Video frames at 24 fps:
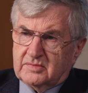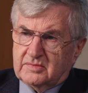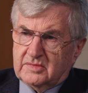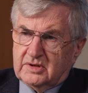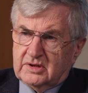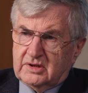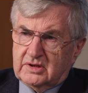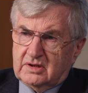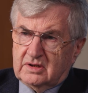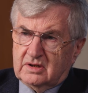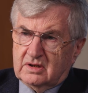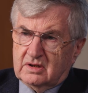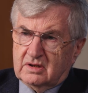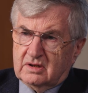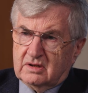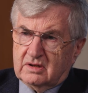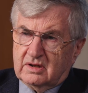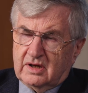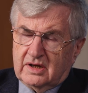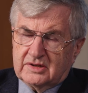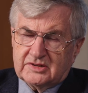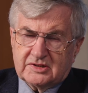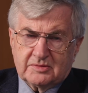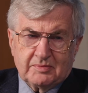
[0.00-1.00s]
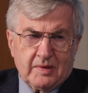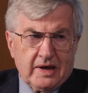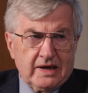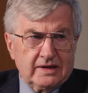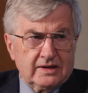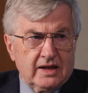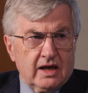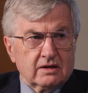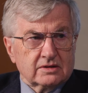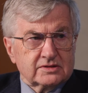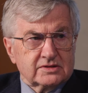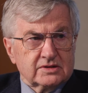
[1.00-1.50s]
He had to
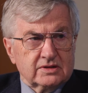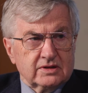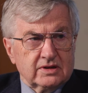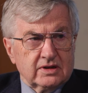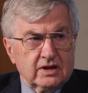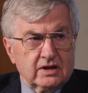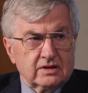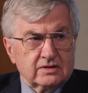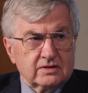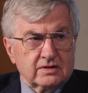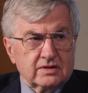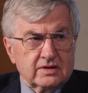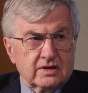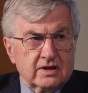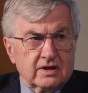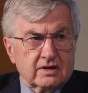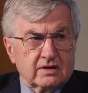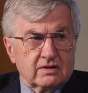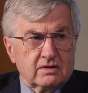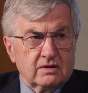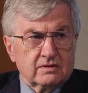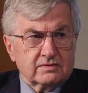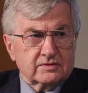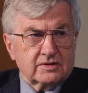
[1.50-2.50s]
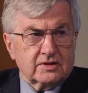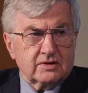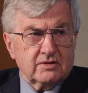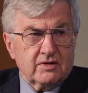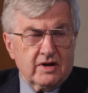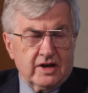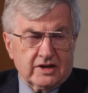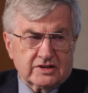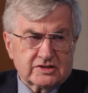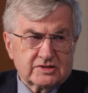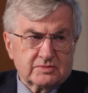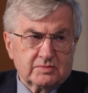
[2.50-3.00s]
bail out in the end, and the aircraft
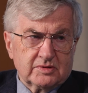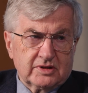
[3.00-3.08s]
crashed.